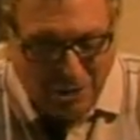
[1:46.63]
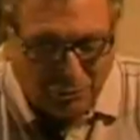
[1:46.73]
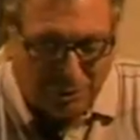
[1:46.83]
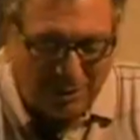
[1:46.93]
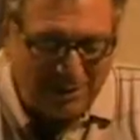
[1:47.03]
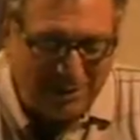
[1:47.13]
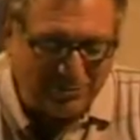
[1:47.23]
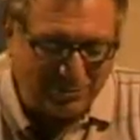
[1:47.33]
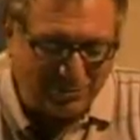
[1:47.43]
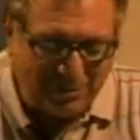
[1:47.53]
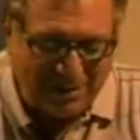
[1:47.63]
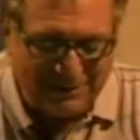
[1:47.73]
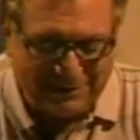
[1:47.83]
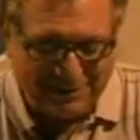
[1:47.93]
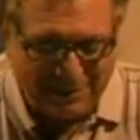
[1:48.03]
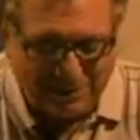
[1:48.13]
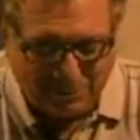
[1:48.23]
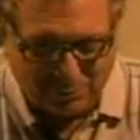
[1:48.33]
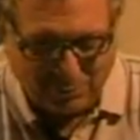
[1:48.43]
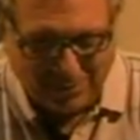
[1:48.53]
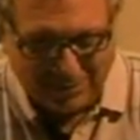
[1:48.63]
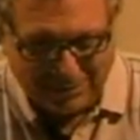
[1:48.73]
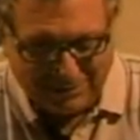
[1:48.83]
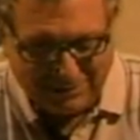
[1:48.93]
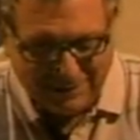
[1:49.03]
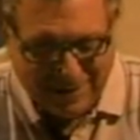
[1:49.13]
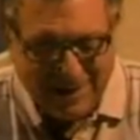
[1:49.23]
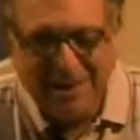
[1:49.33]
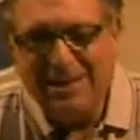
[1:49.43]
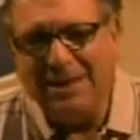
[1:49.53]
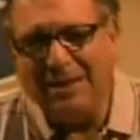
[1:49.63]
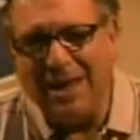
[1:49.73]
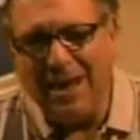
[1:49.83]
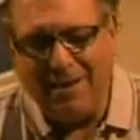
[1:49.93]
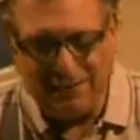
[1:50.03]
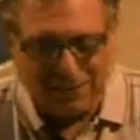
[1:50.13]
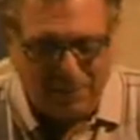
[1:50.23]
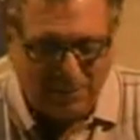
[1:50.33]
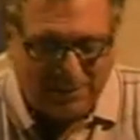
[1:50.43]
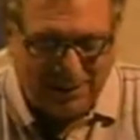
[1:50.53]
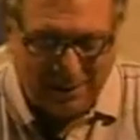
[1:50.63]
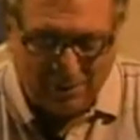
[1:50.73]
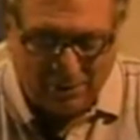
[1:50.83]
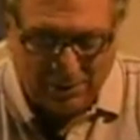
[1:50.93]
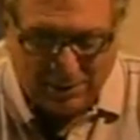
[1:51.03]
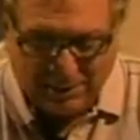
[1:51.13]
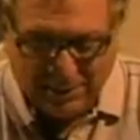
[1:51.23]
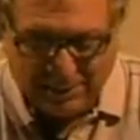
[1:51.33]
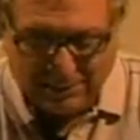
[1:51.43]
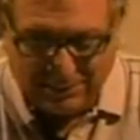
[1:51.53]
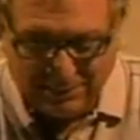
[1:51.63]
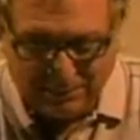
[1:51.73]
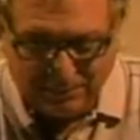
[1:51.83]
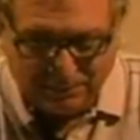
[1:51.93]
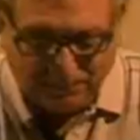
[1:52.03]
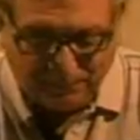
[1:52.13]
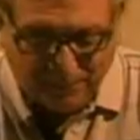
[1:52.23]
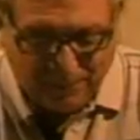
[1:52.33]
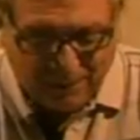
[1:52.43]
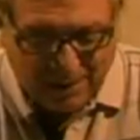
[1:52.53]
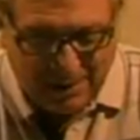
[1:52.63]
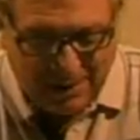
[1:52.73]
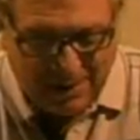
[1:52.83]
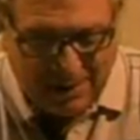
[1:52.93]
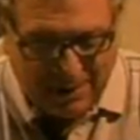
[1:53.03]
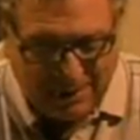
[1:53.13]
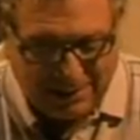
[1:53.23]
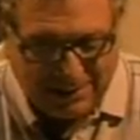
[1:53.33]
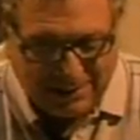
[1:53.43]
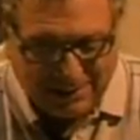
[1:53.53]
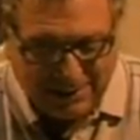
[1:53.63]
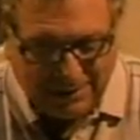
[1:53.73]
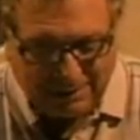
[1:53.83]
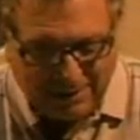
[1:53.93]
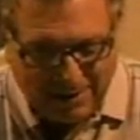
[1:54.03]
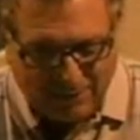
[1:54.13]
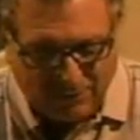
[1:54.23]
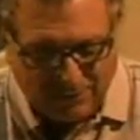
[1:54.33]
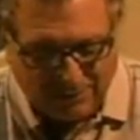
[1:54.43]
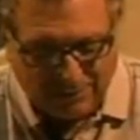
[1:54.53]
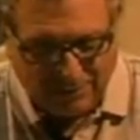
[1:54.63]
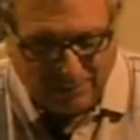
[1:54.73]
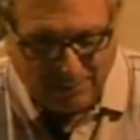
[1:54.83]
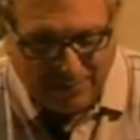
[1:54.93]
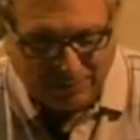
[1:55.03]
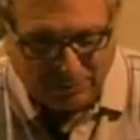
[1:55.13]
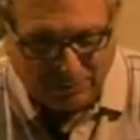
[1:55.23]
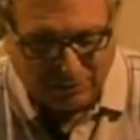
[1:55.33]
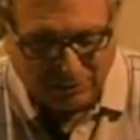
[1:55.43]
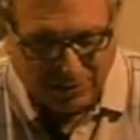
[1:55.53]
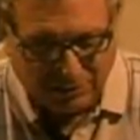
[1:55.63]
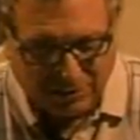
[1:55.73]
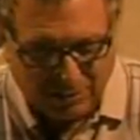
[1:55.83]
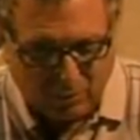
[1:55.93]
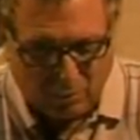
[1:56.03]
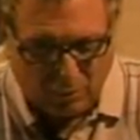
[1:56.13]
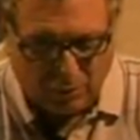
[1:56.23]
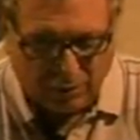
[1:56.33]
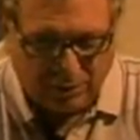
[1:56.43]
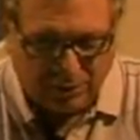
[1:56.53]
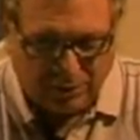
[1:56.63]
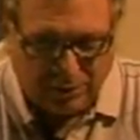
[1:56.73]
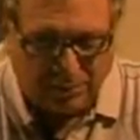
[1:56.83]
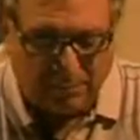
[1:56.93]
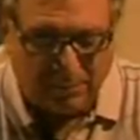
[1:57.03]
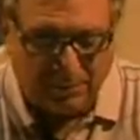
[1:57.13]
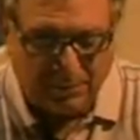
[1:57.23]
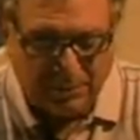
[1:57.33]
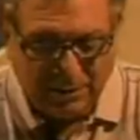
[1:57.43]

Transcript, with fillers: Trailblazers, Bucks, Lakers, Rockets. The Cavs, they'll be taking on the Knicks and Kings, Mavericks, Pacers, Suns, and Warriors, Clippers.